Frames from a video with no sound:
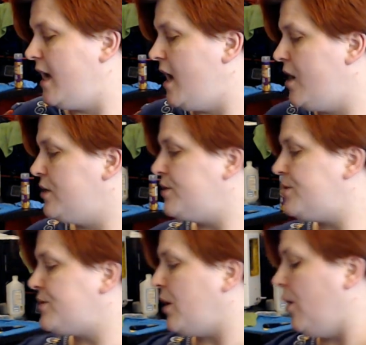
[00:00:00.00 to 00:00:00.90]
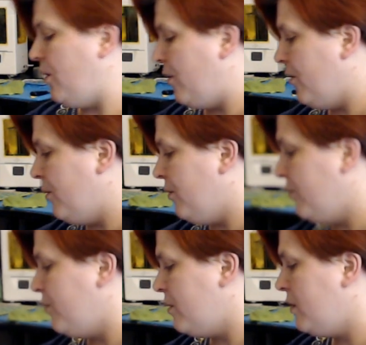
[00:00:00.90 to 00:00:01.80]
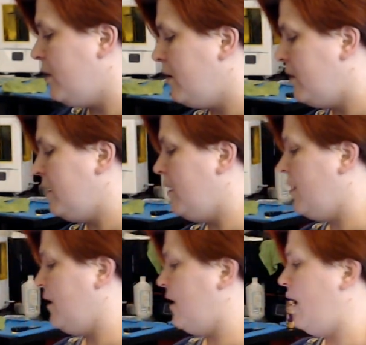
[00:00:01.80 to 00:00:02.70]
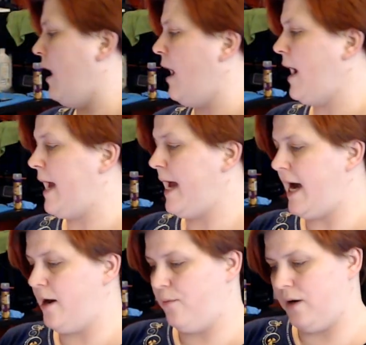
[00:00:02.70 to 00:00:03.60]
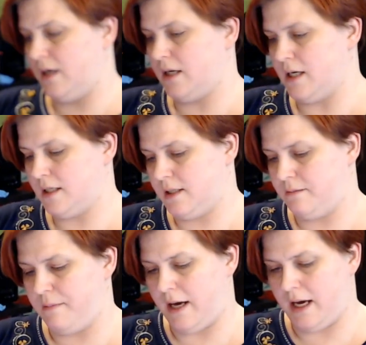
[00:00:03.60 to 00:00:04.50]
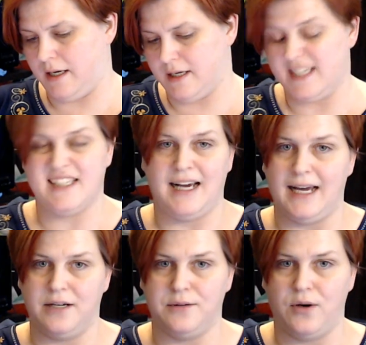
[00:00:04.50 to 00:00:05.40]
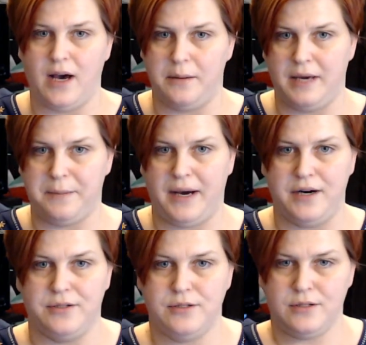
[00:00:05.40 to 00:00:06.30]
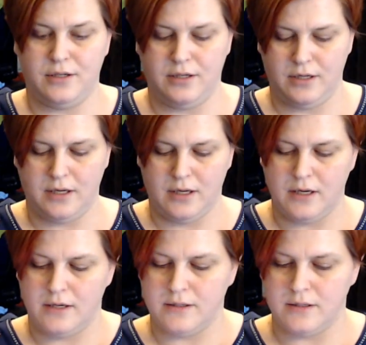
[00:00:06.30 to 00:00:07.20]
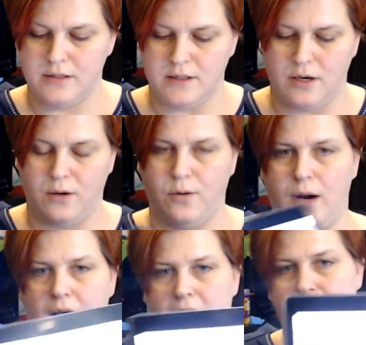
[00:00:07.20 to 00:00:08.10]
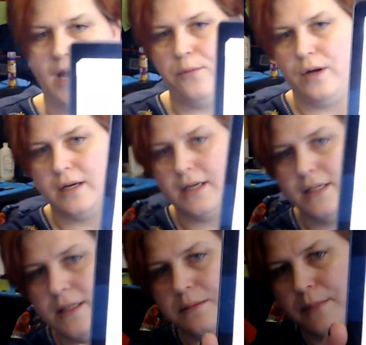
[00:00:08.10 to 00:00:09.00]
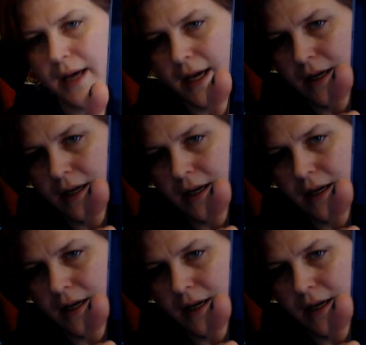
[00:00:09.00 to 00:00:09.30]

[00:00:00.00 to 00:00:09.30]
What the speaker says: So I had one custom made, because I don't know how to make patterns. So I had one custom made,